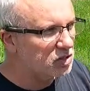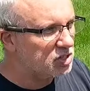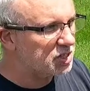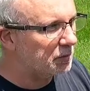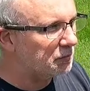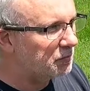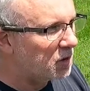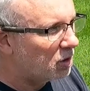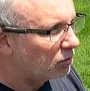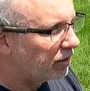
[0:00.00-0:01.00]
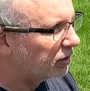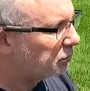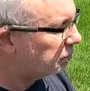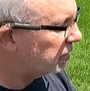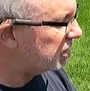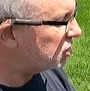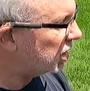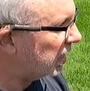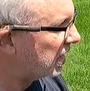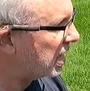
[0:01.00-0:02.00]
just a regular bead
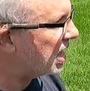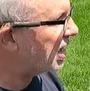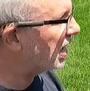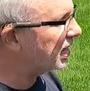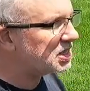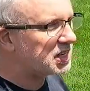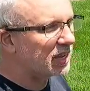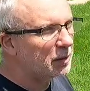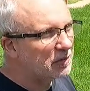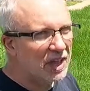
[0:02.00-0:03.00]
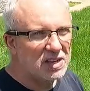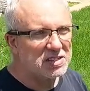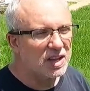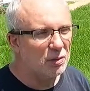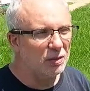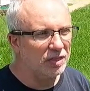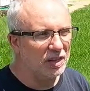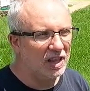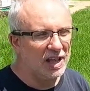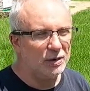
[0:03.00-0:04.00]
chain eyes, I could cast that with a
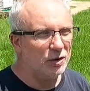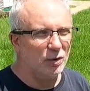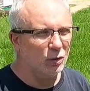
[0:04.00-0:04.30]
lighter and